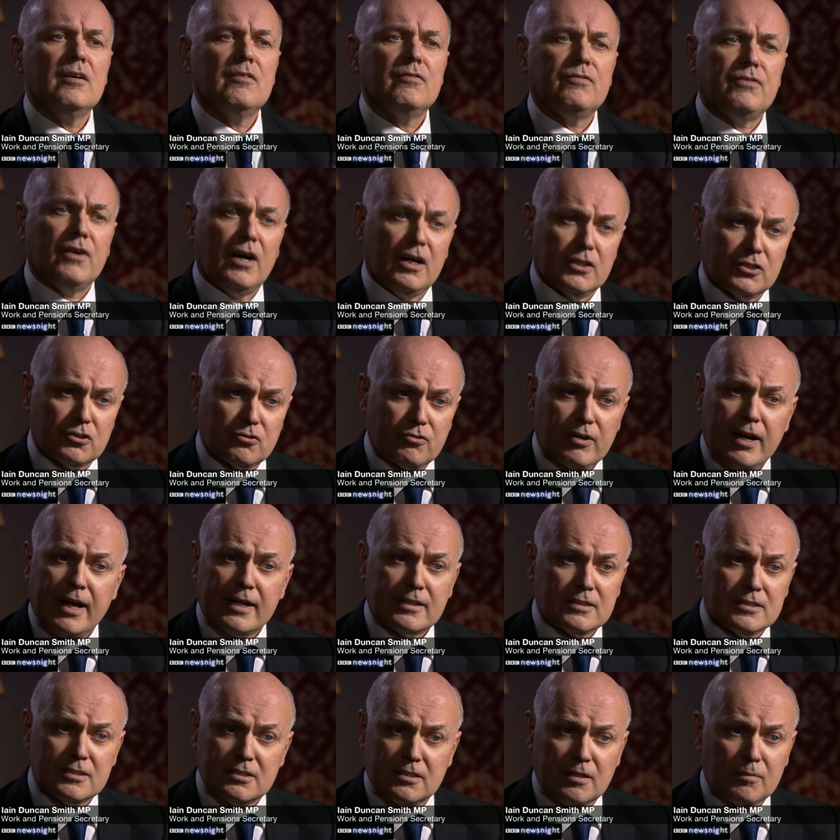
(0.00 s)
fast
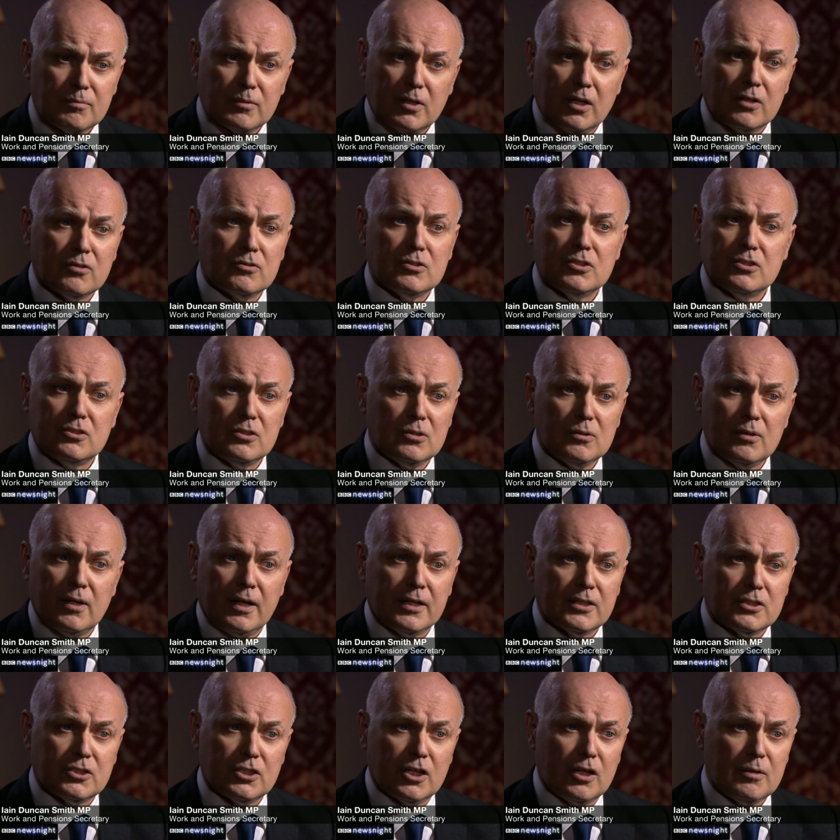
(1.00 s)
tracked as some countries do,
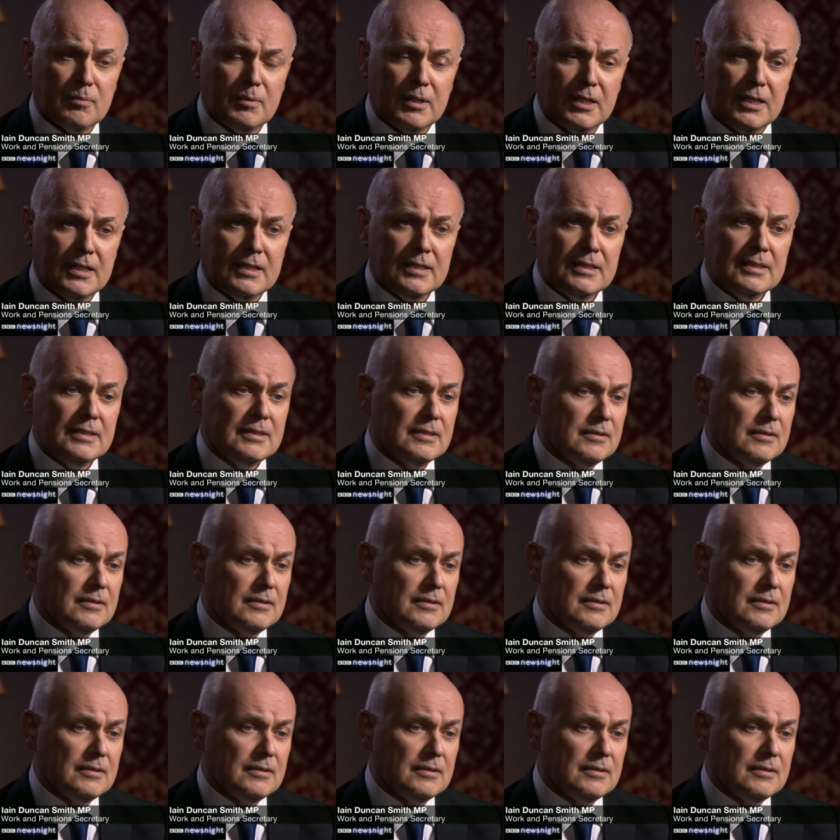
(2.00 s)
like Germany.